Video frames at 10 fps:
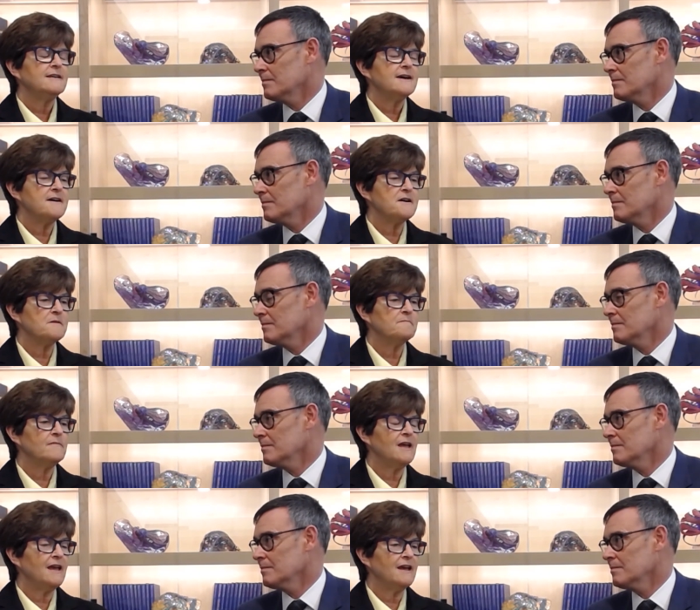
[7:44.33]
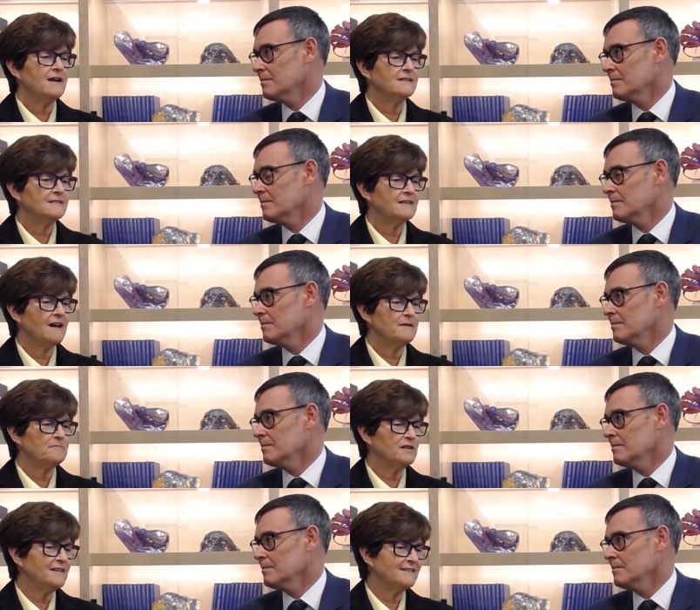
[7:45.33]
Speaker 1: Um, and
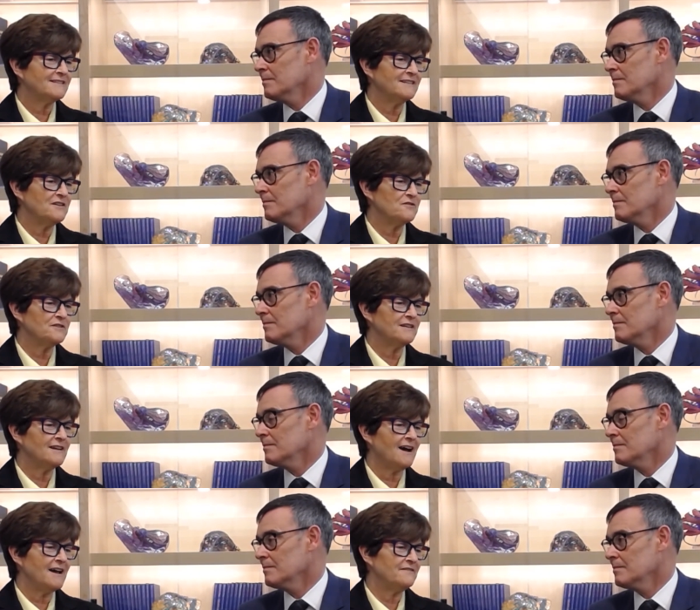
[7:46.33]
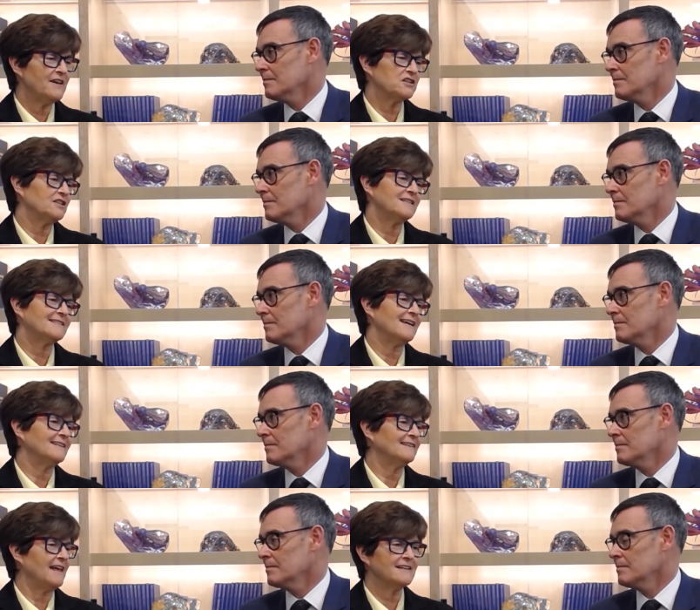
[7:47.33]
I'm pleased to know that I've actually
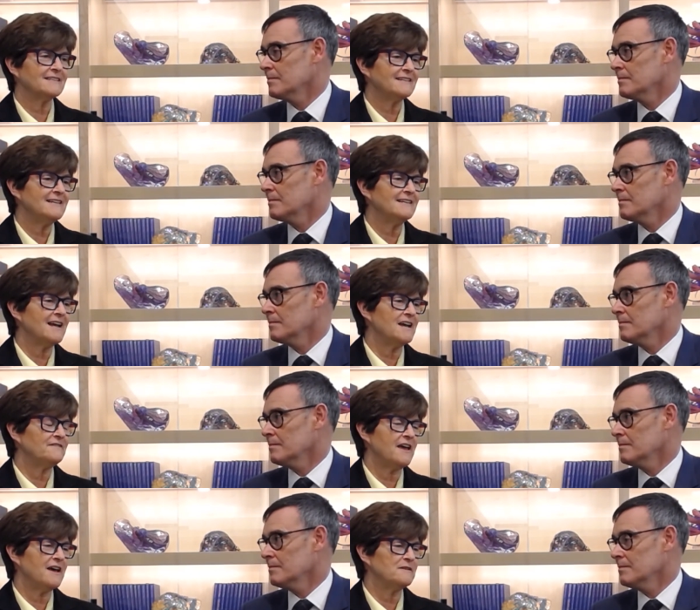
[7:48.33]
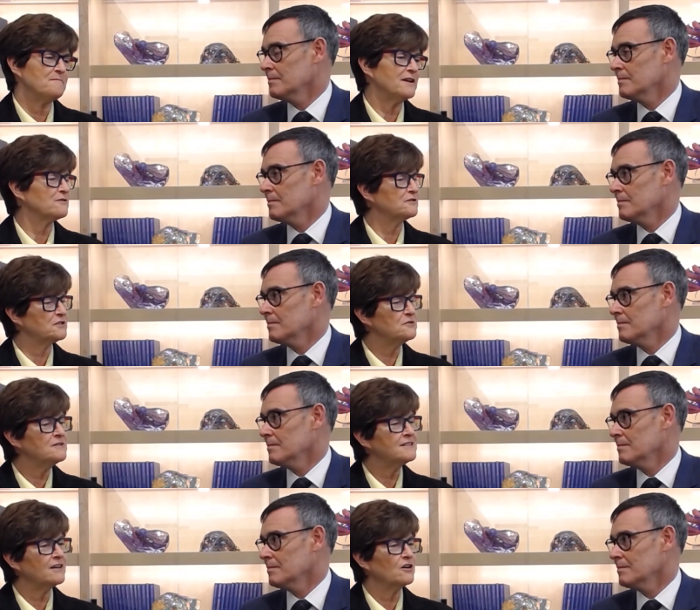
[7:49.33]
set legacy, and I've had medical
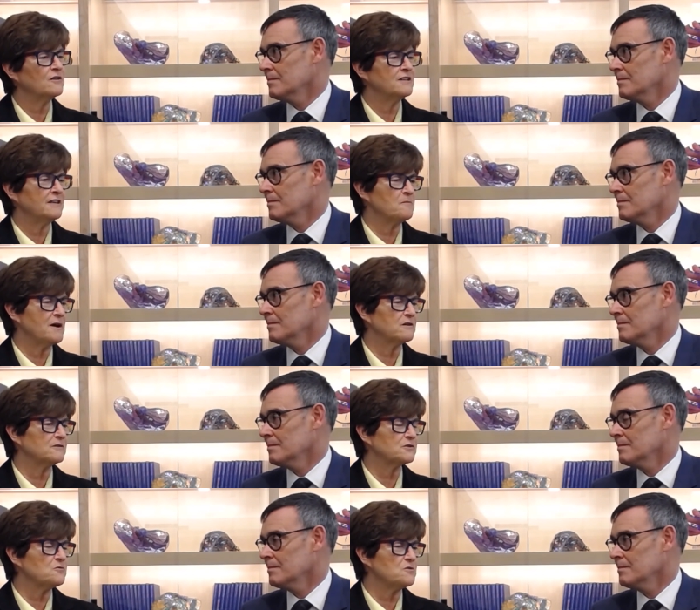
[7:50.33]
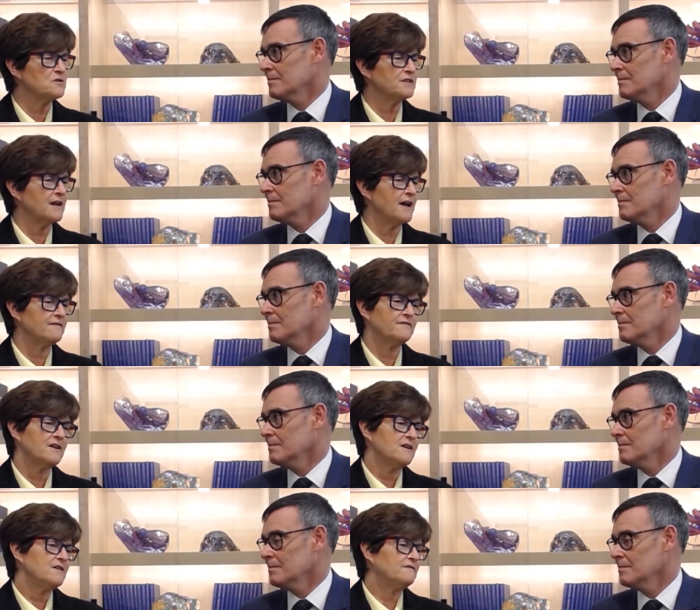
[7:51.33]
students at our, at our medical school that I've
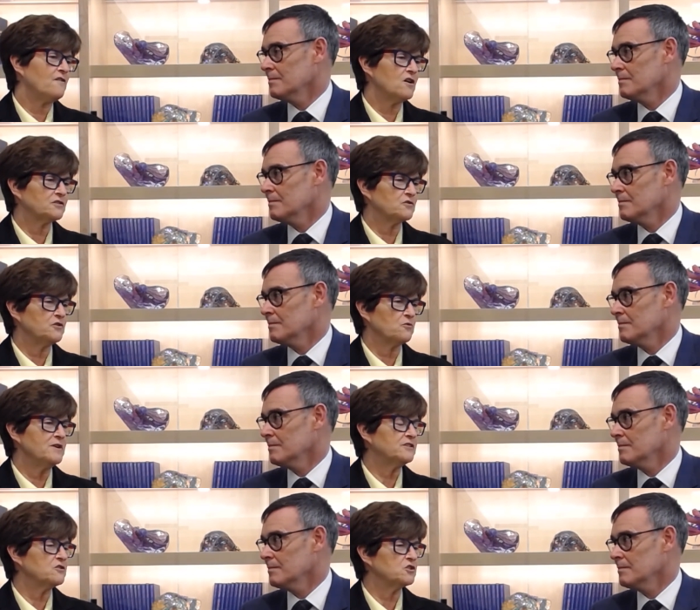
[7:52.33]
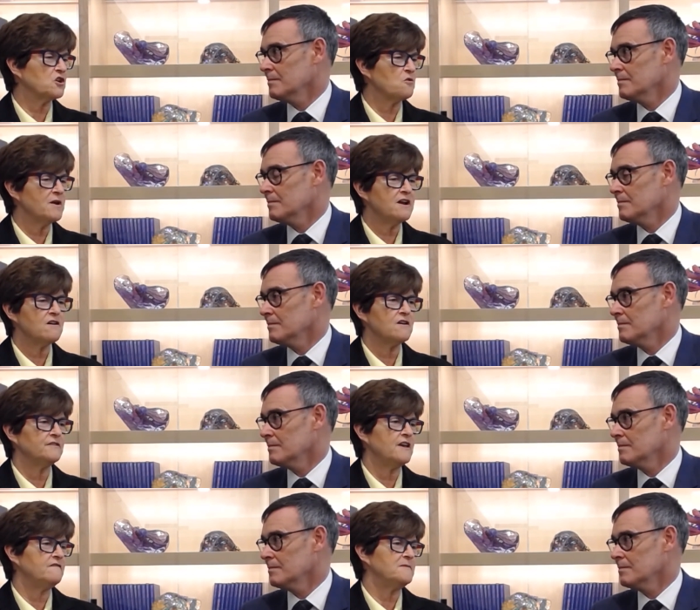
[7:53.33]
foster their research career,
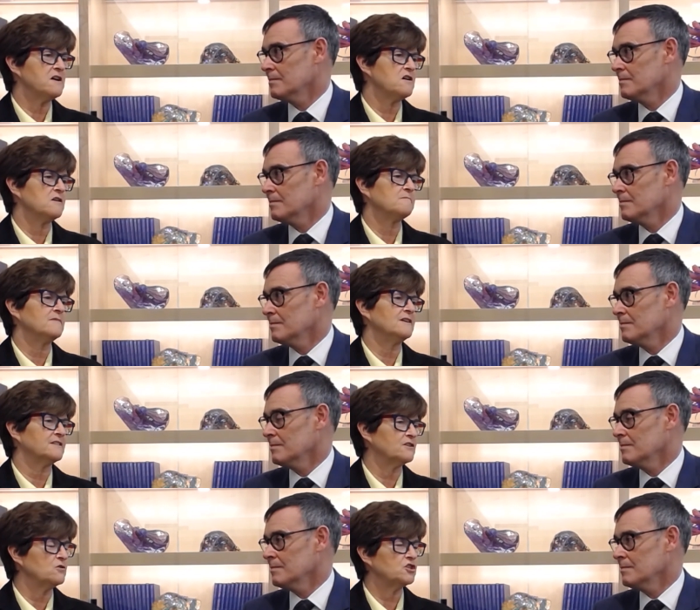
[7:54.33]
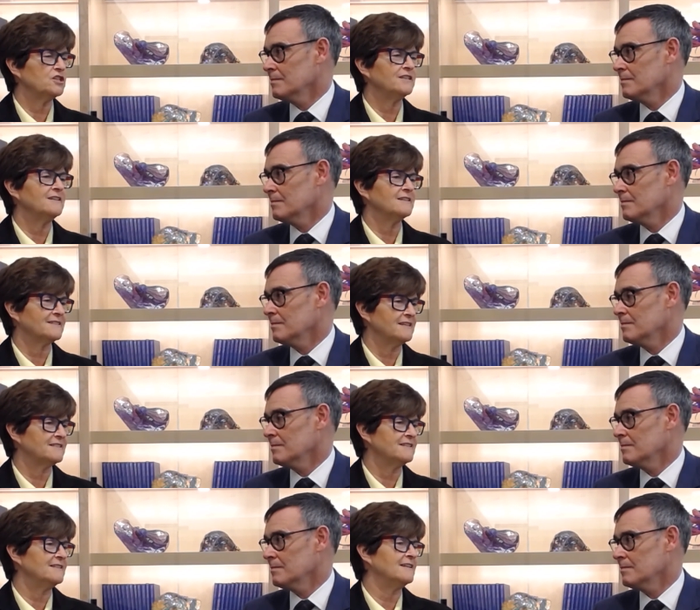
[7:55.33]
and they've become associate,
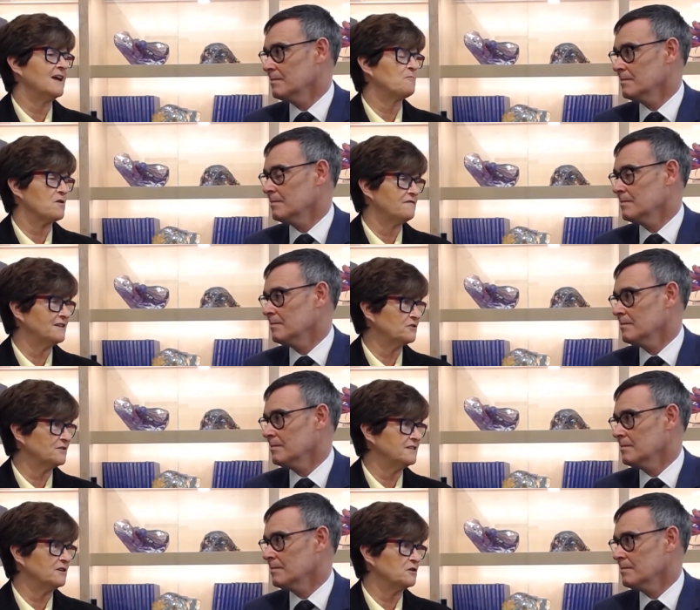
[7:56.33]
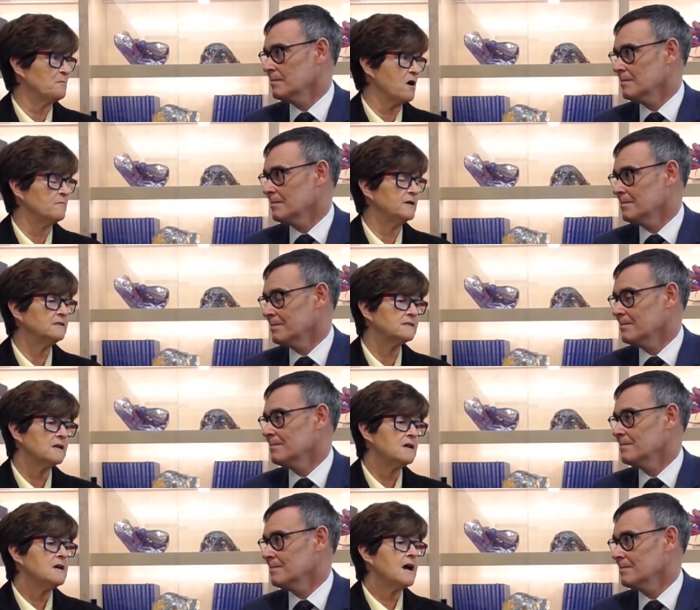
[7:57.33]
assistant, and now professors in their
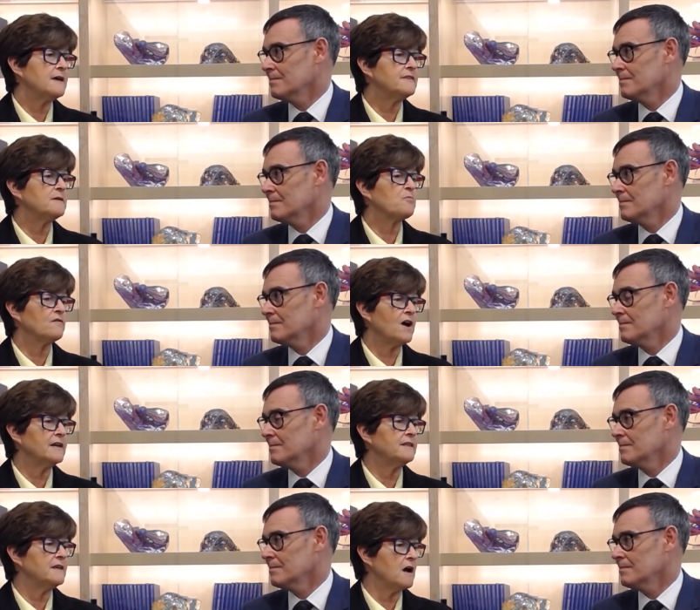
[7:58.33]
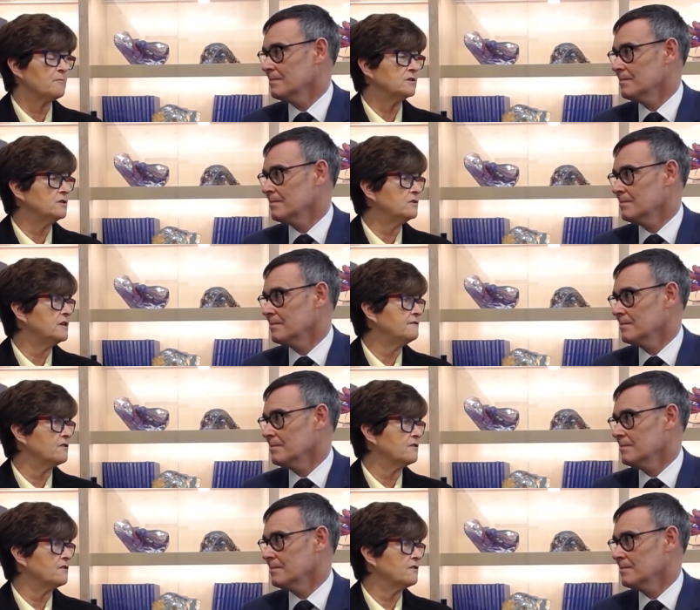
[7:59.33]
departments. I think providing the opportunity